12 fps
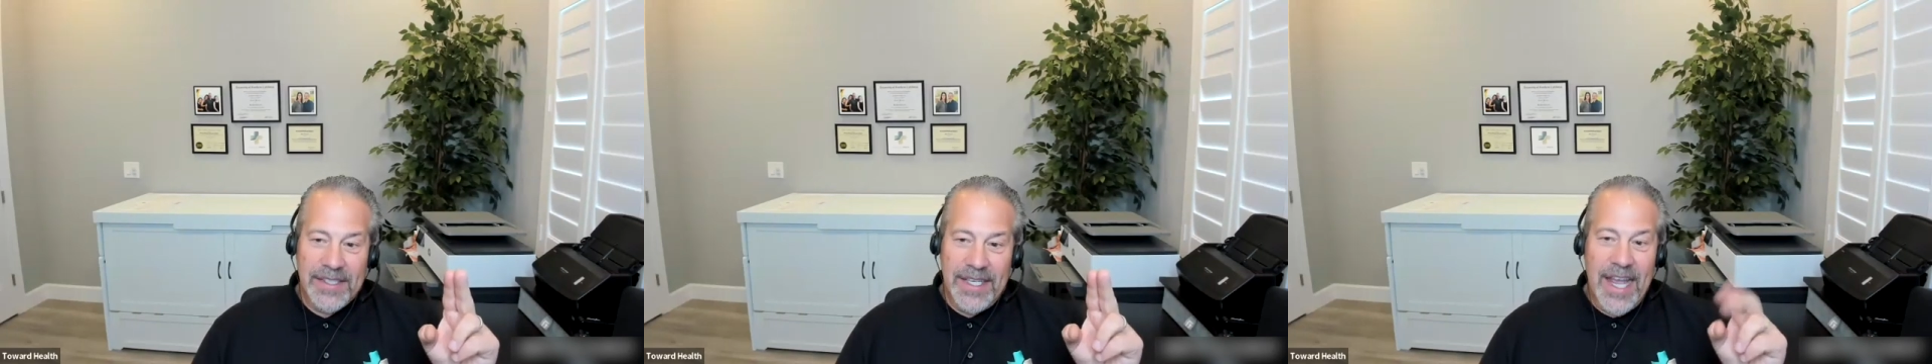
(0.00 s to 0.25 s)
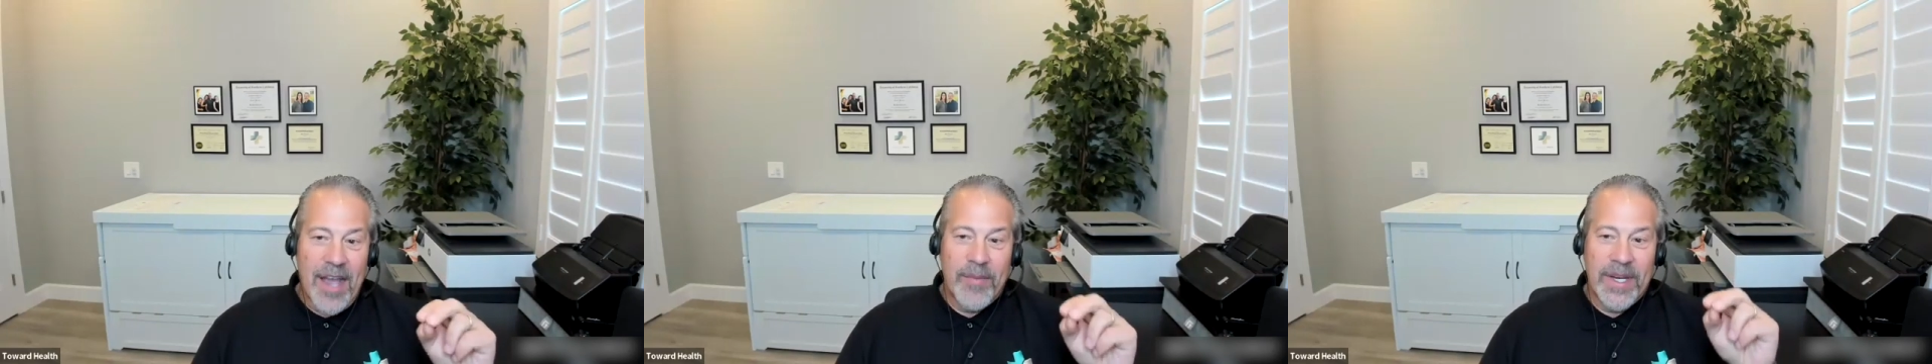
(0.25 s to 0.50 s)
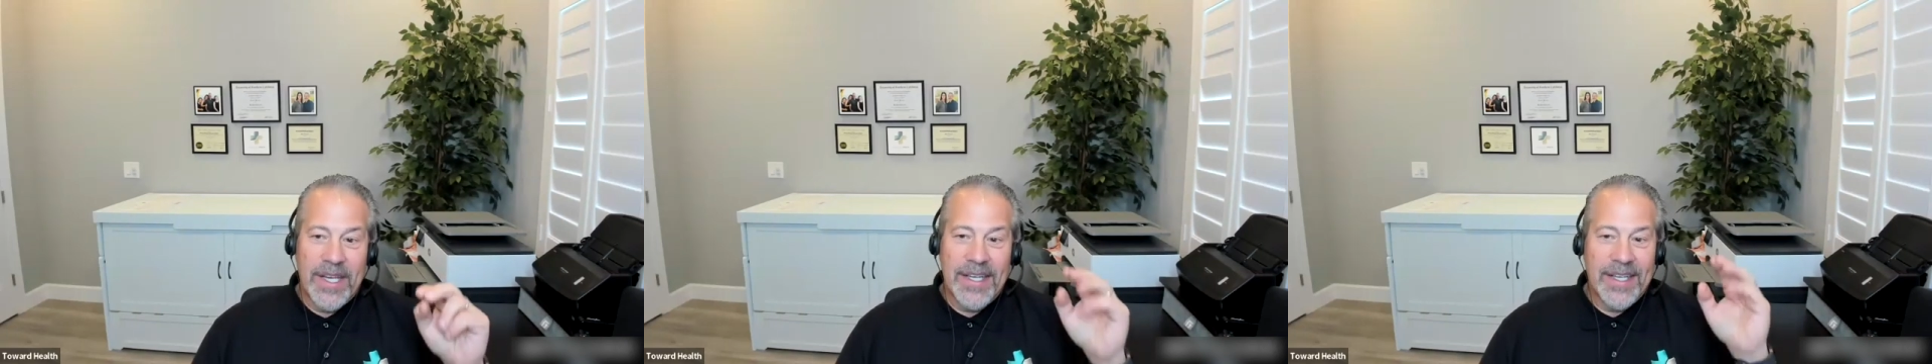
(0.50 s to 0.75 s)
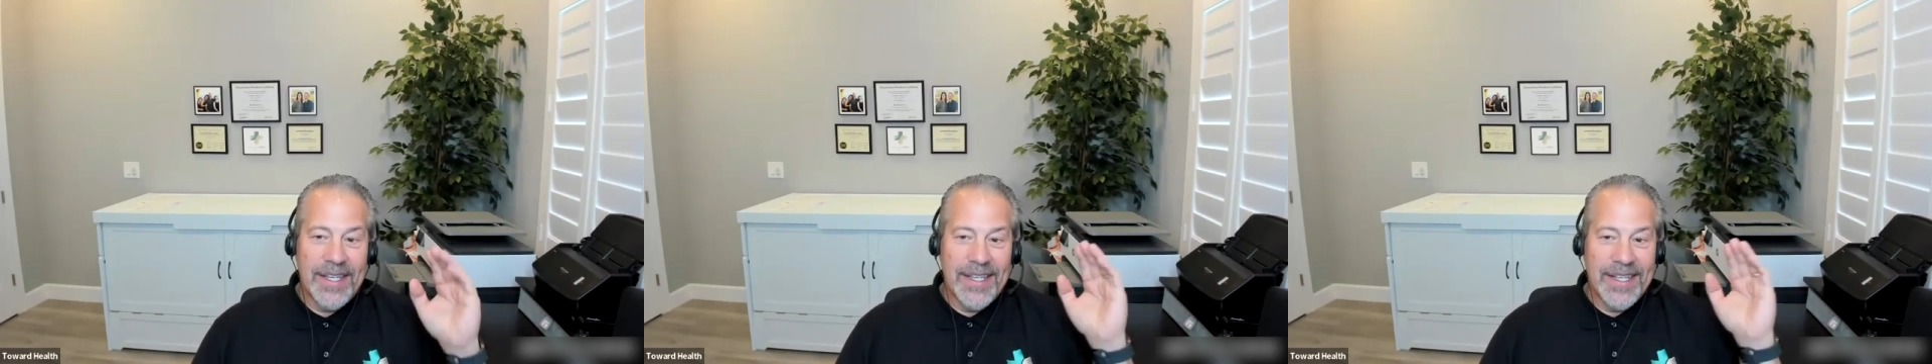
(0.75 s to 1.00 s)
and how
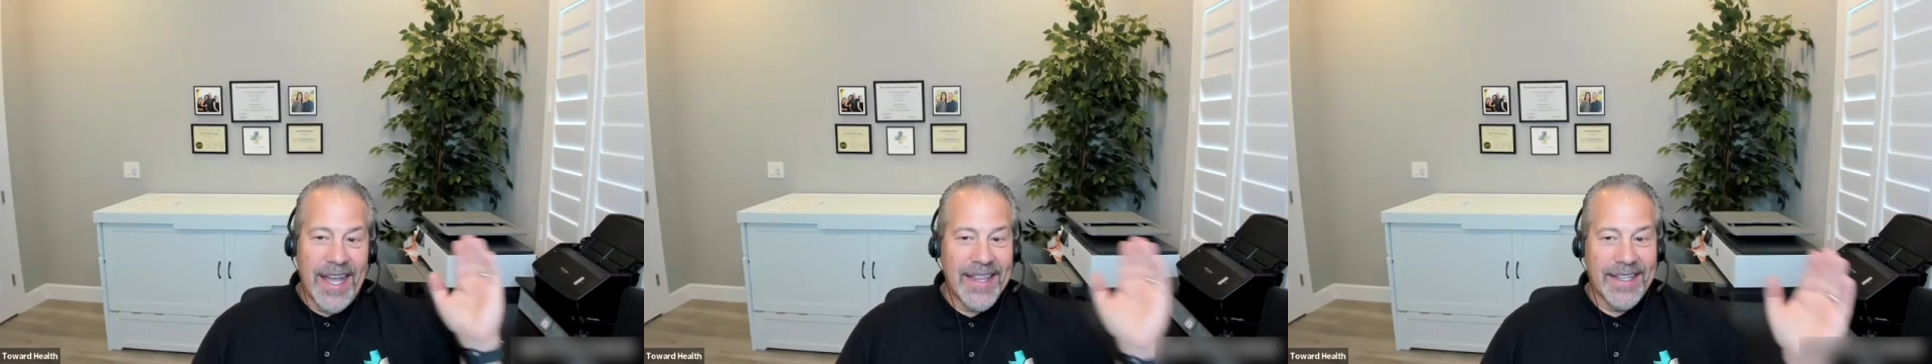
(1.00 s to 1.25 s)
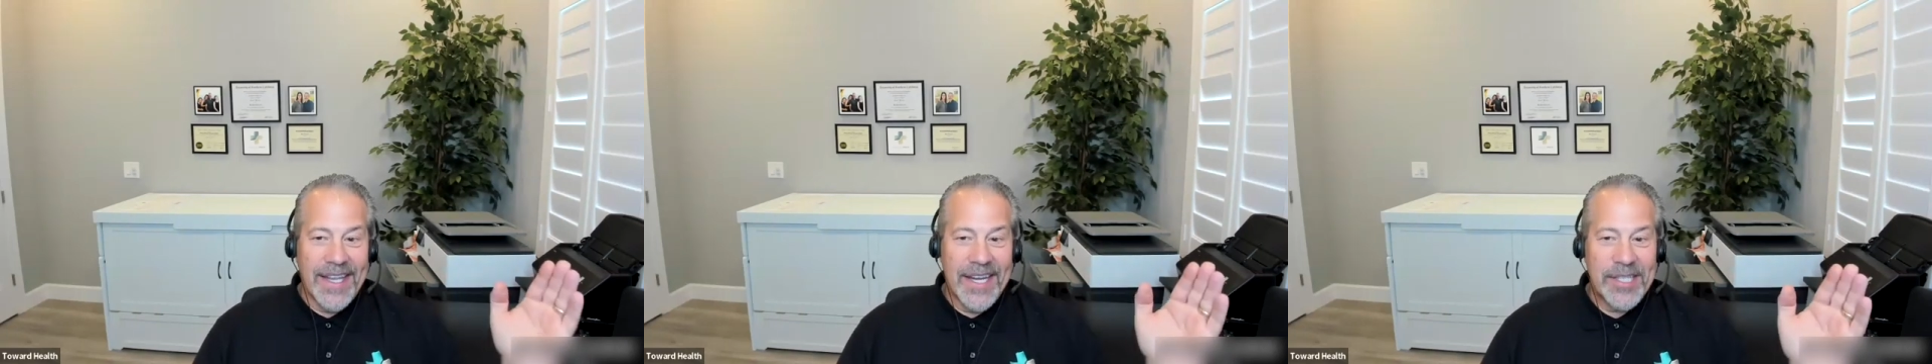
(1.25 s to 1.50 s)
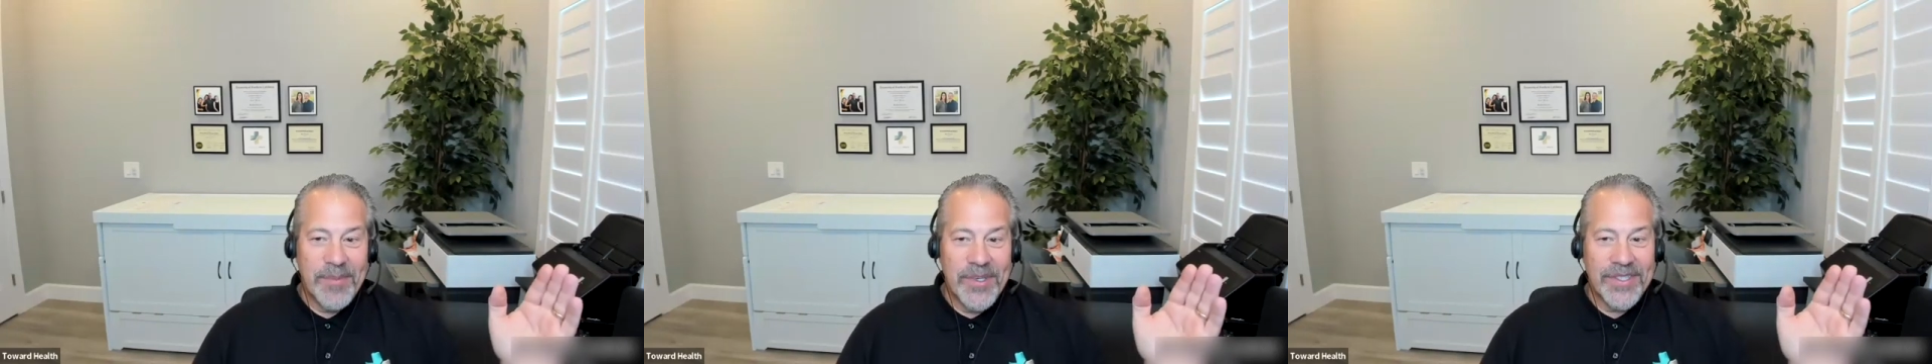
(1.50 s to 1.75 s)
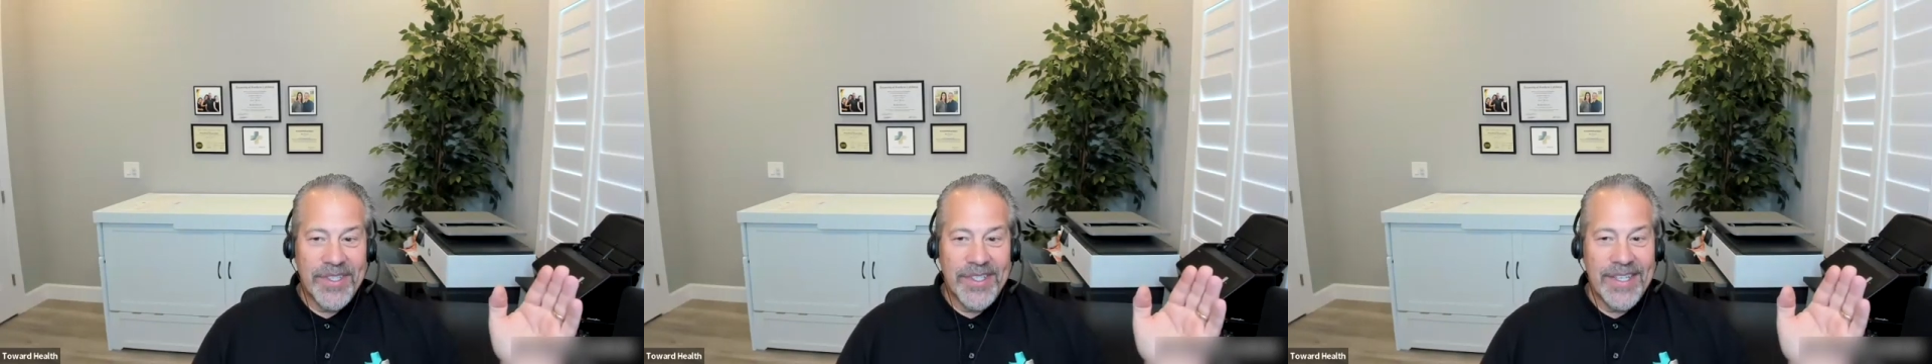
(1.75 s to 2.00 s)
many got the latest
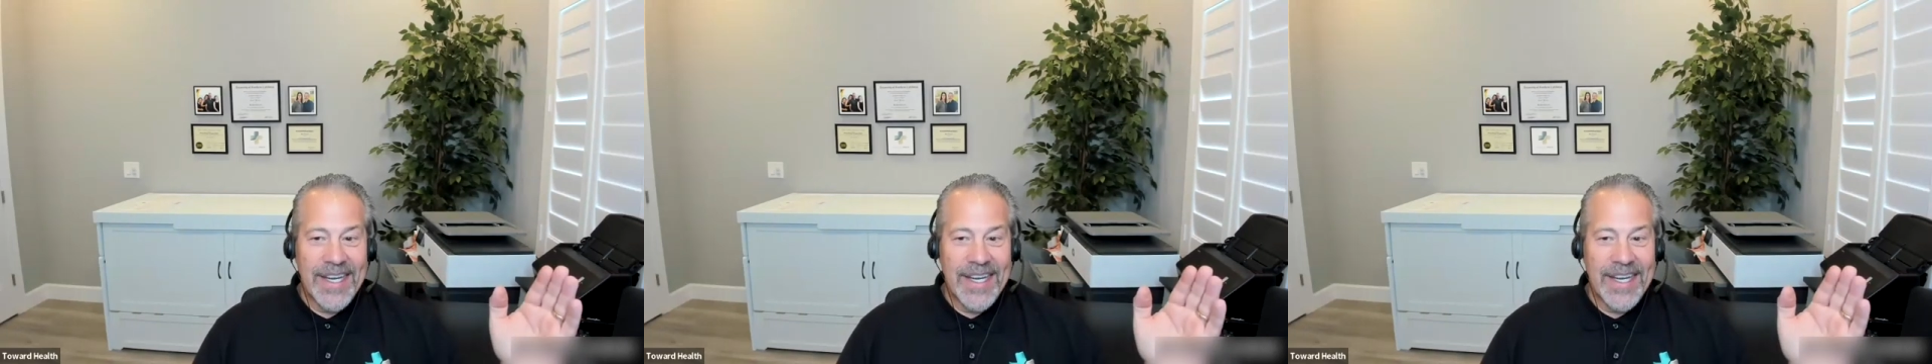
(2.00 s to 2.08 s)
booster?